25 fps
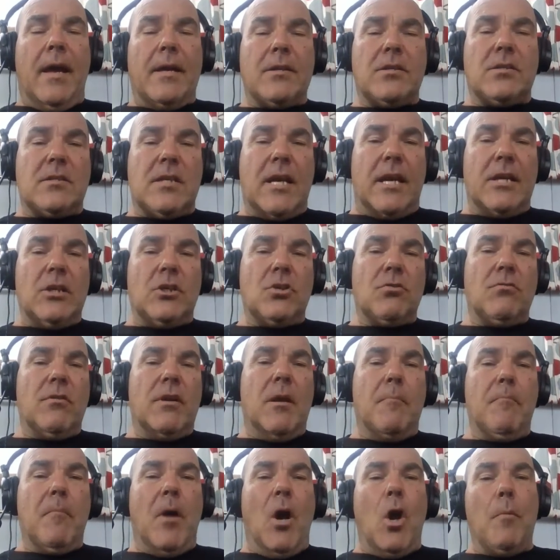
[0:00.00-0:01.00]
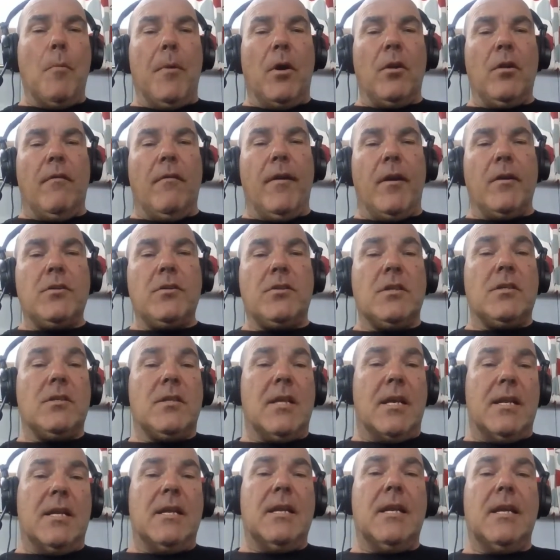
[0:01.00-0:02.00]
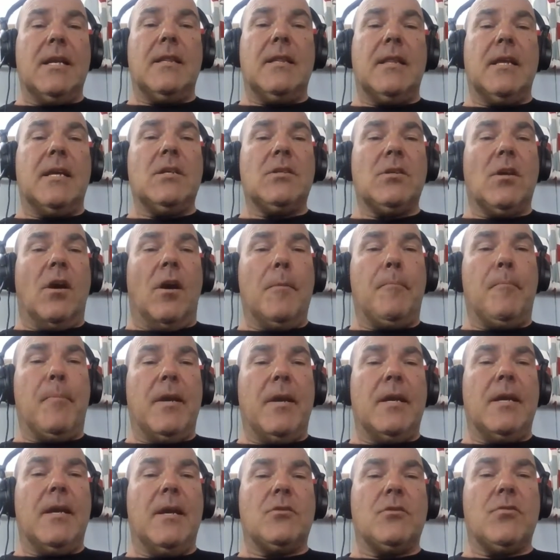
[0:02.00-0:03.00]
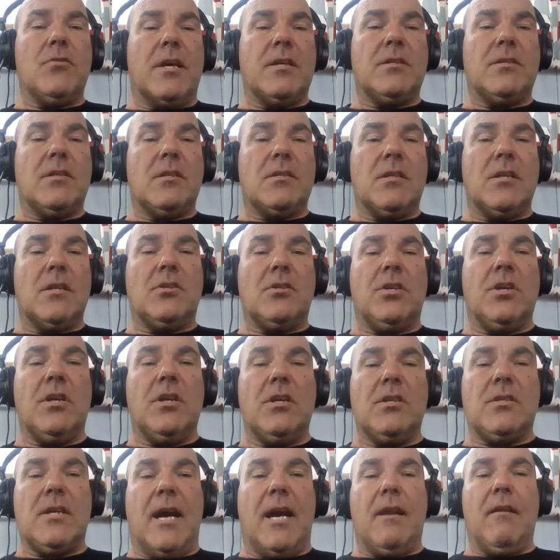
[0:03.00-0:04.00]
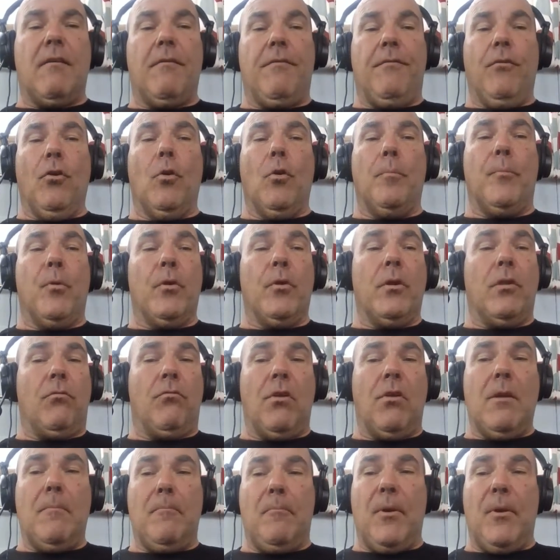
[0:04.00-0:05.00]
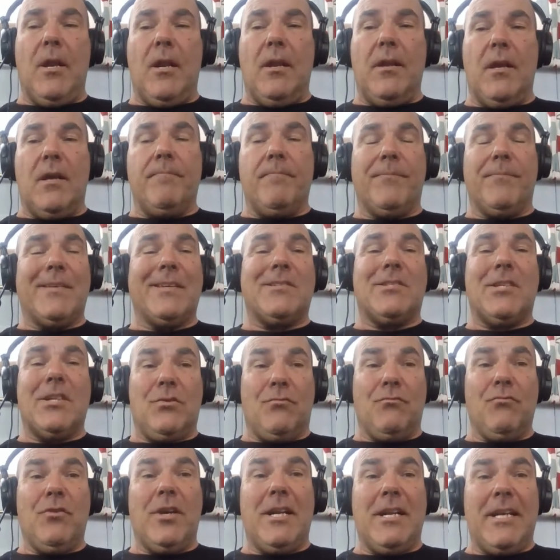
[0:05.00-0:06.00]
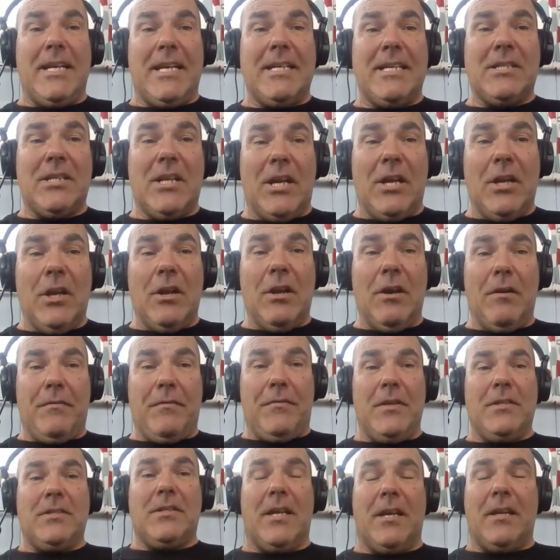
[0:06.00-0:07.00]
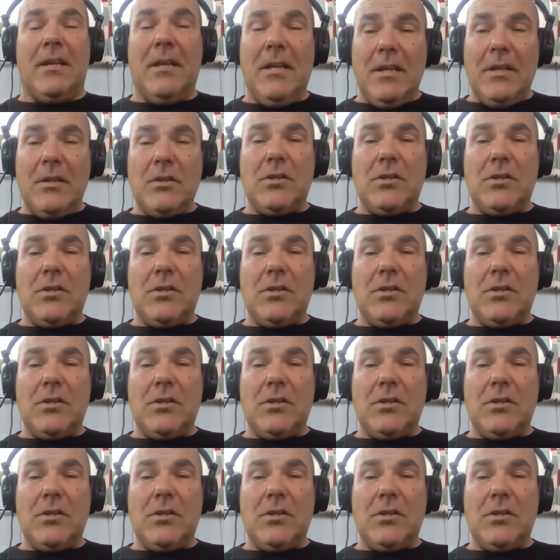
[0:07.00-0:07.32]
stationary and mobile devices that need these IP addresses. It turns out that 4.3 billion just really isn't enough, is it?